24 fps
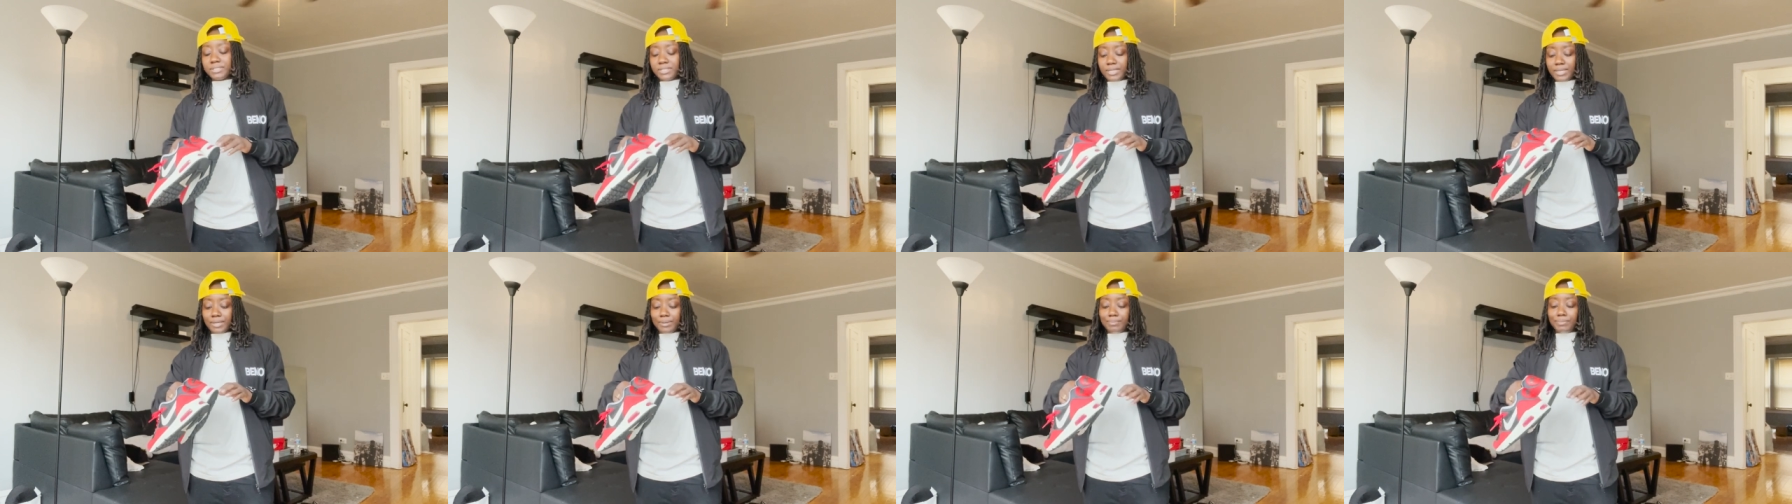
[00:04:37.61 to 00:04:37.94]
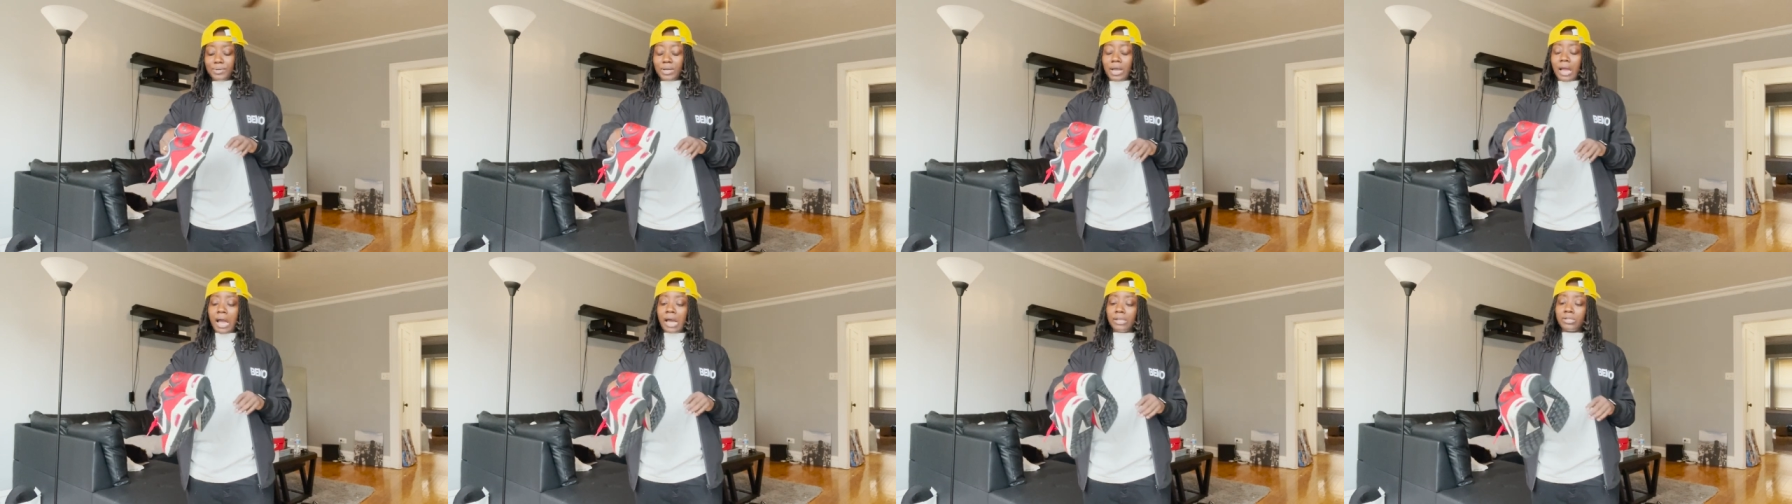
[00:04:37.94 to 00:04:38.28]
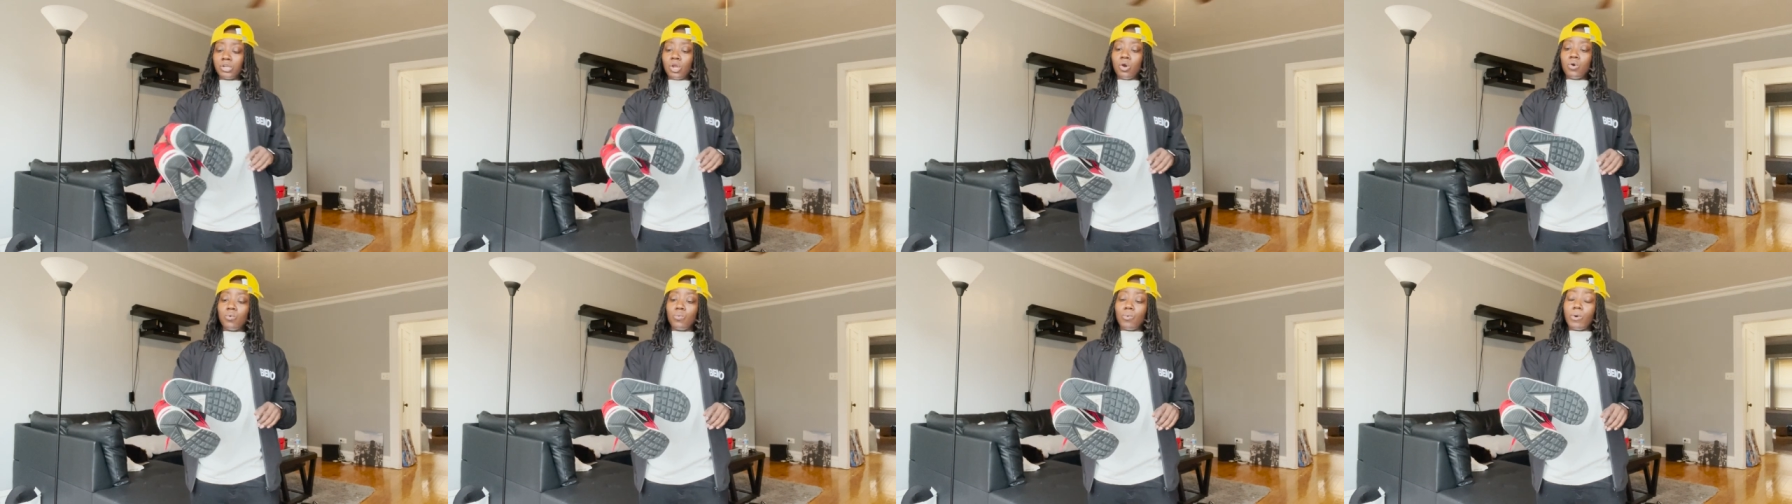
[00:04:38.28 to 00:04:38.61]
saying? But I
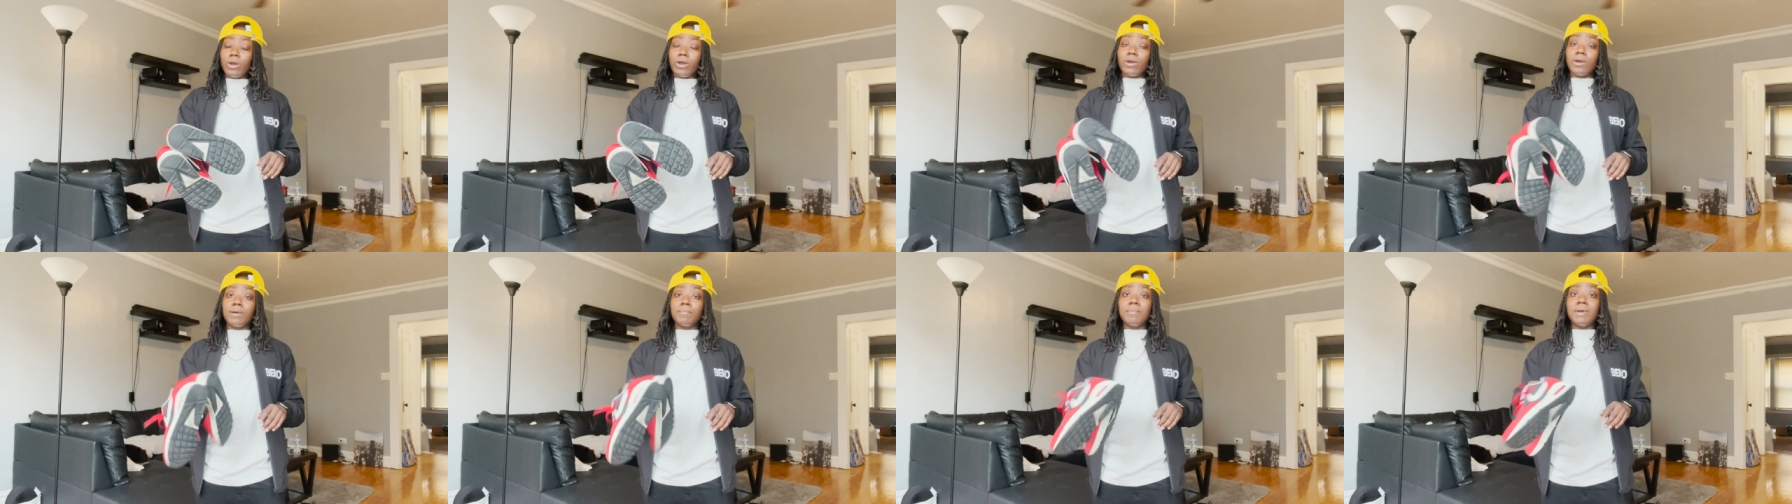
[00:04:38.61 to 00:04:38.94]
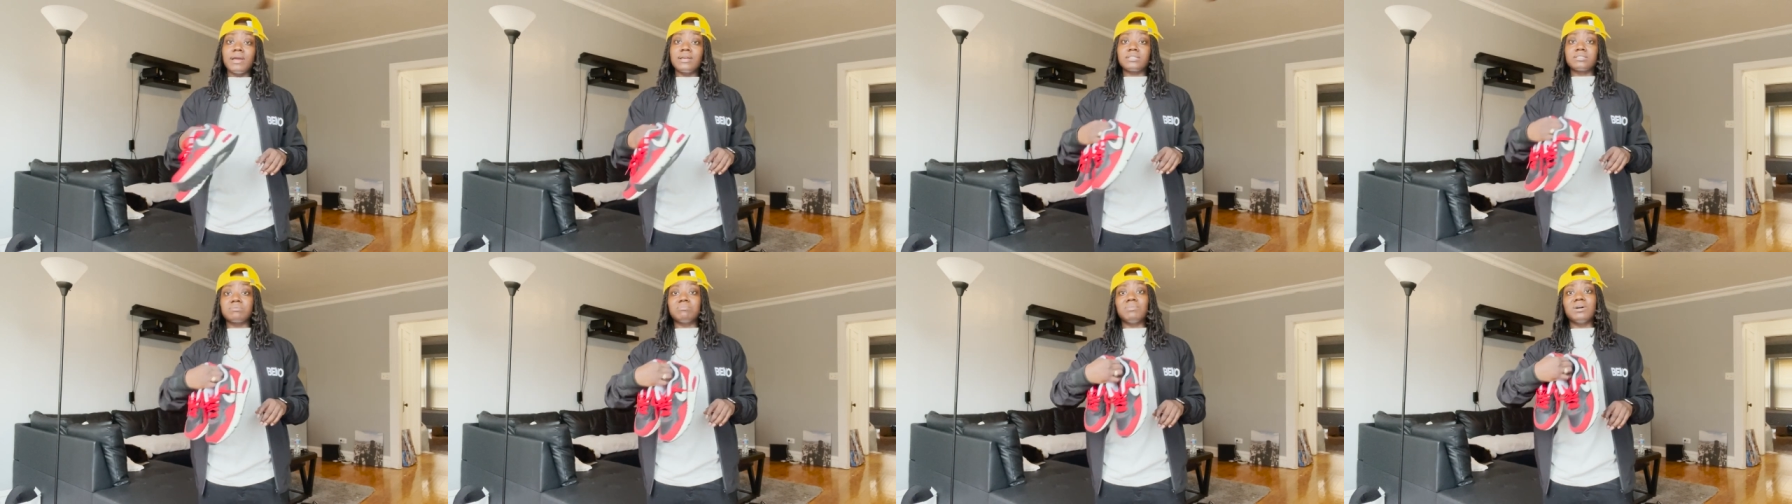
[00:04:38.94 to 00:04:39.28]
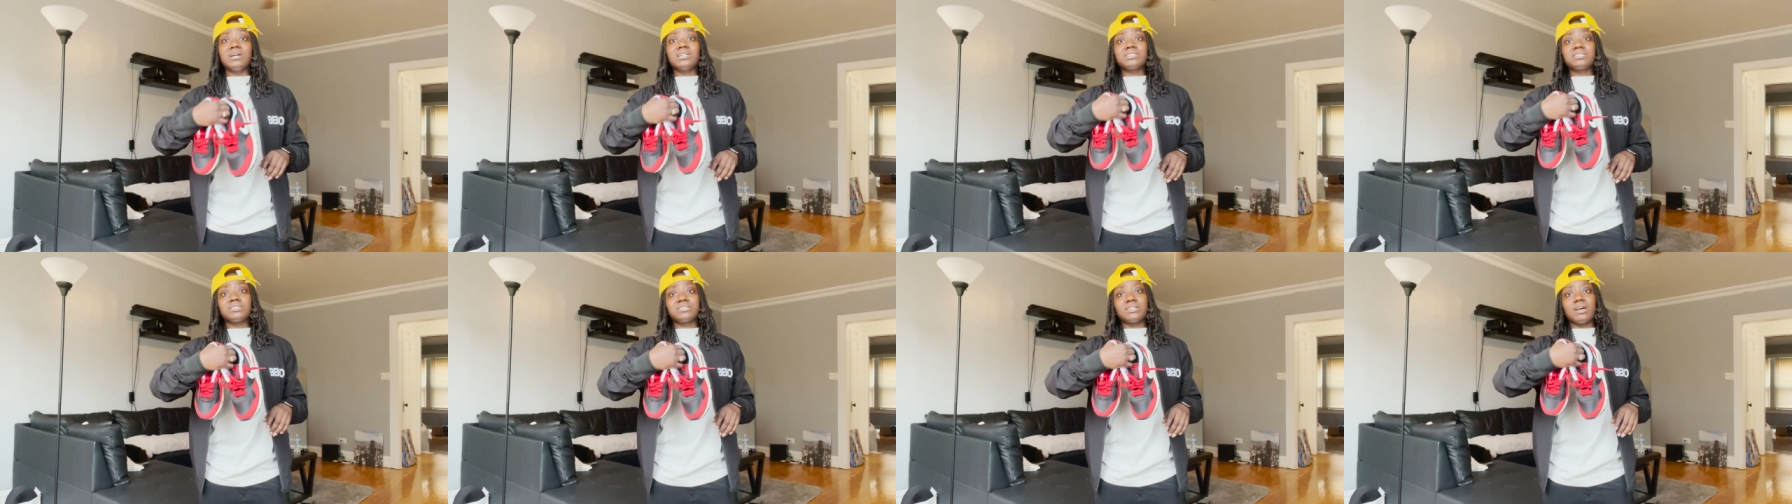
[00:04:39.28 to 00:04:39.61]
don't wear them as
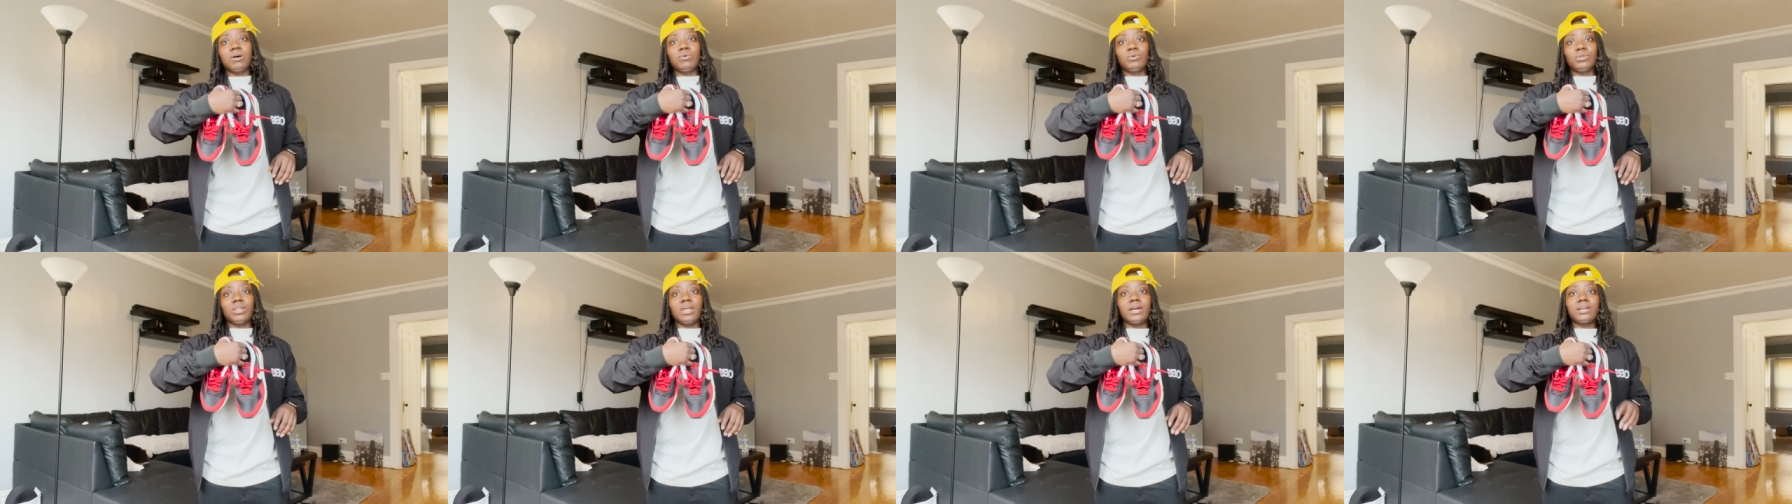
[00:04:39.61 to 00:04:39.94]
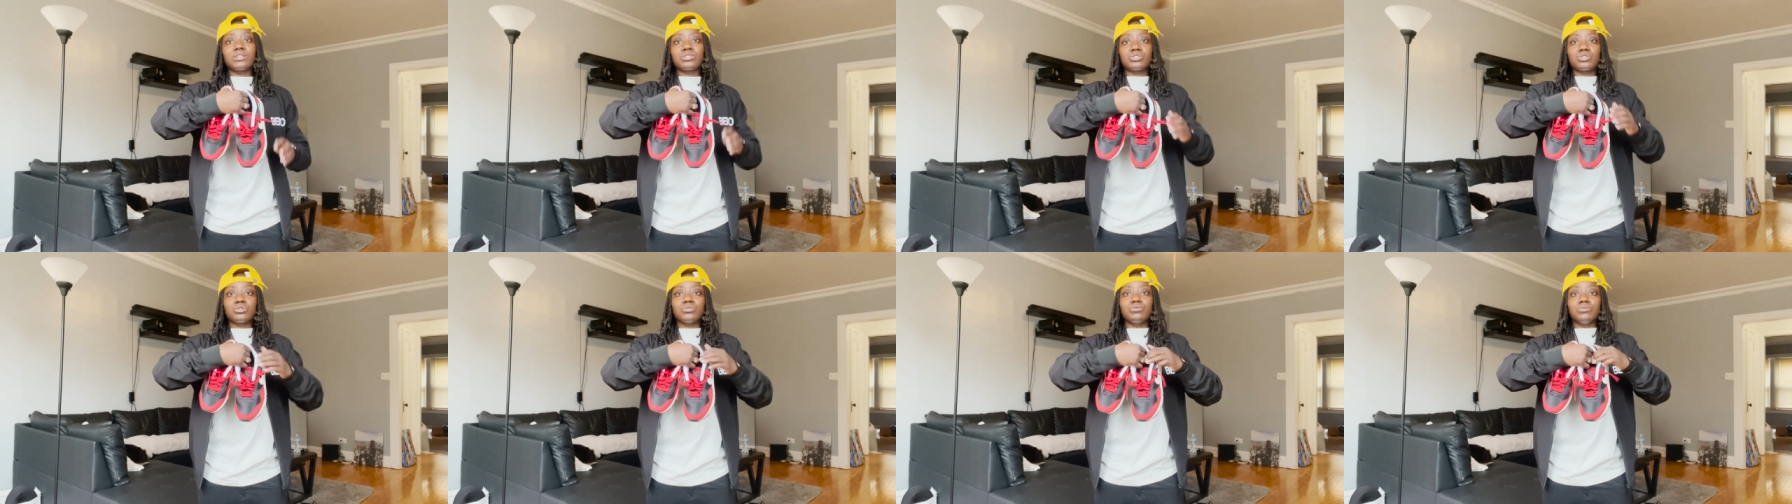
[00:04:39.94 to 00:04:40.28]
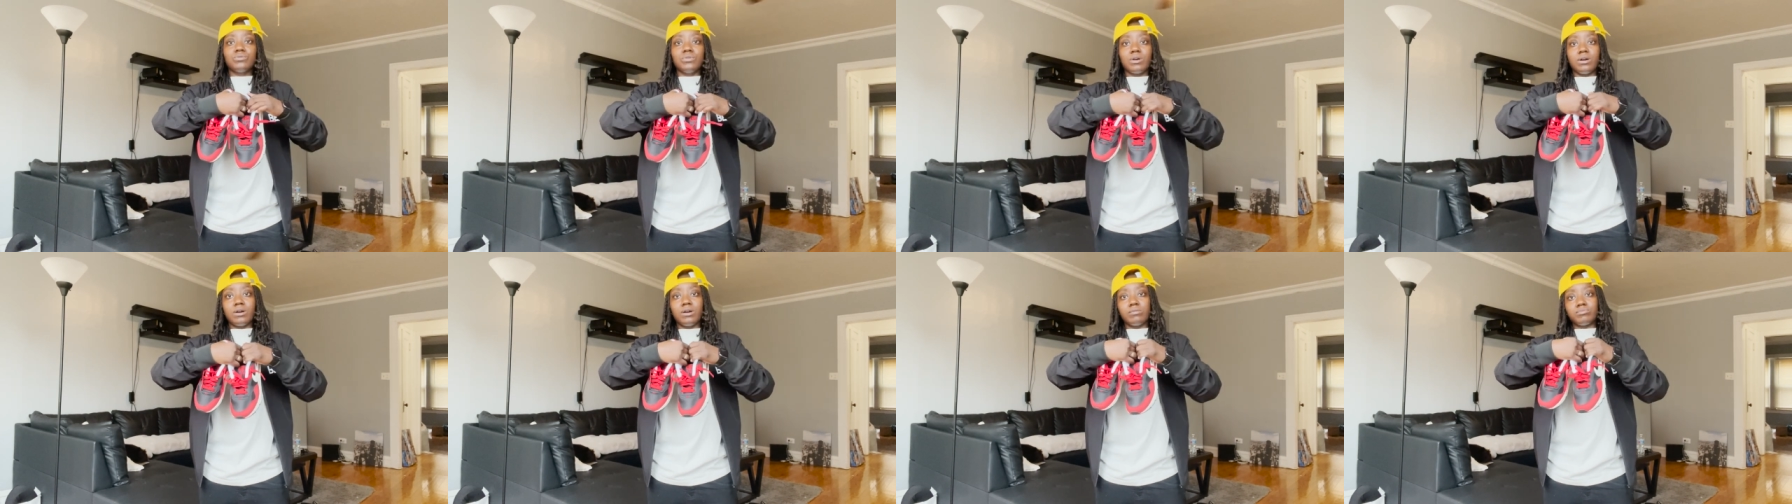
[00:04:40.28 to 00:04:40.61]
much as I would like to,